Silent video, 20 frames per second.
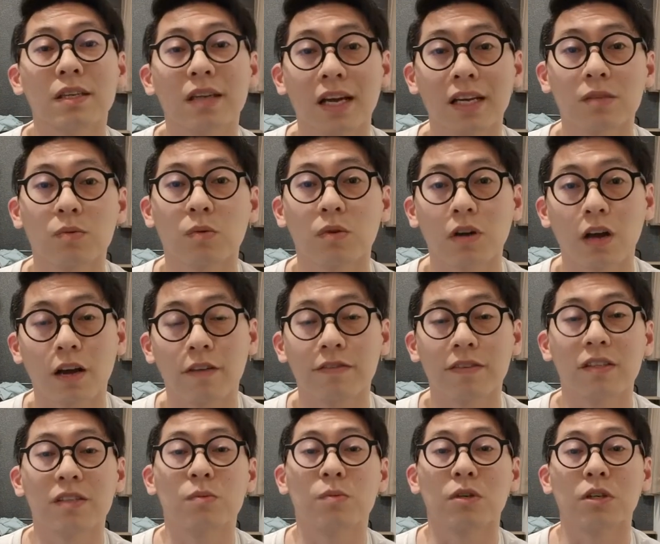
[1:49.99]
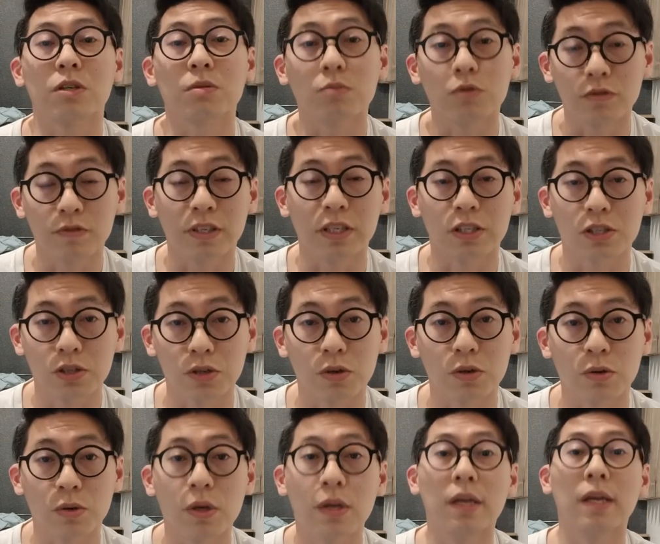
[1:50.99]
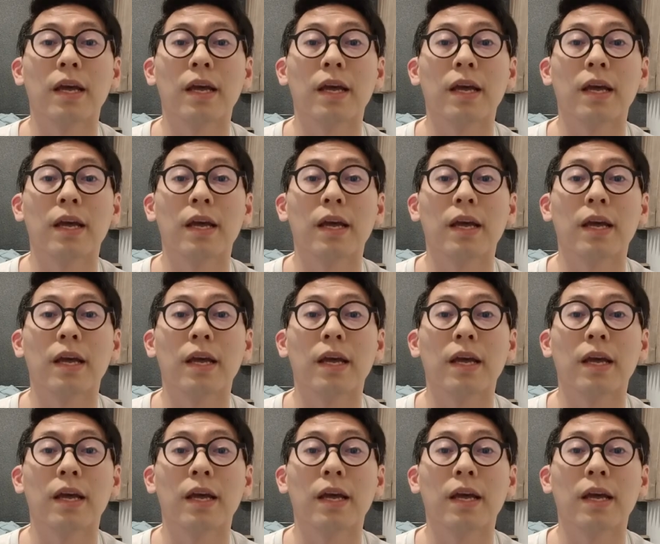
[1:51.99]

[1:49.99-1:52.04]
next ward office where you're moving to,